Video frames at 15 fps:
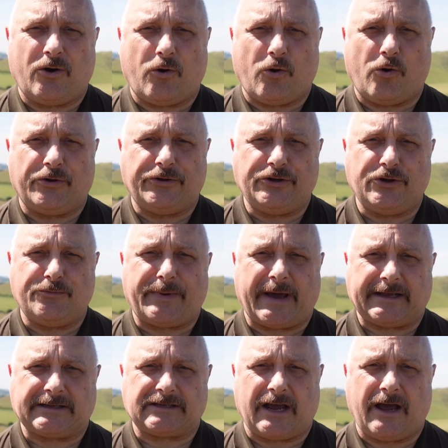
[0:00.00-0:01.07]
or
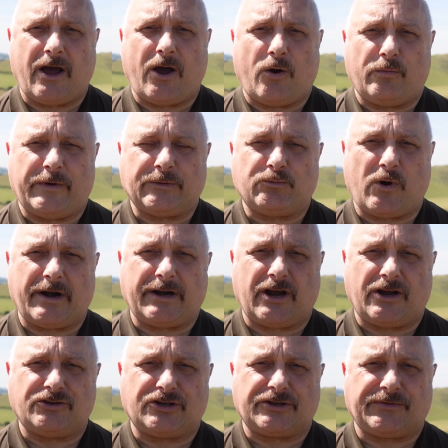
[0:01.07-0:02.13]
NUPES, with
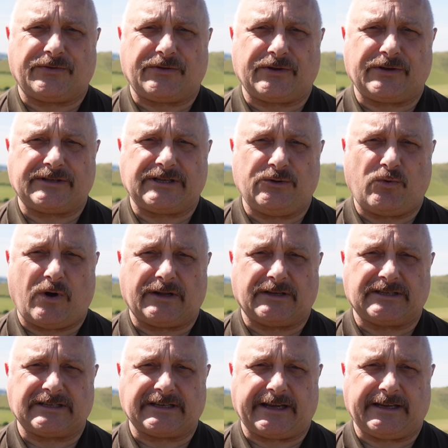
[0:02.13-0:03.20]
131
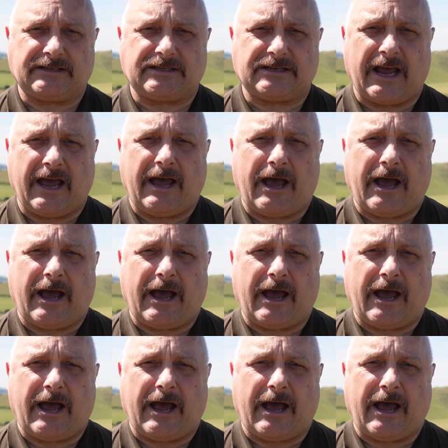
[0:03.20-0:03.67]
seats,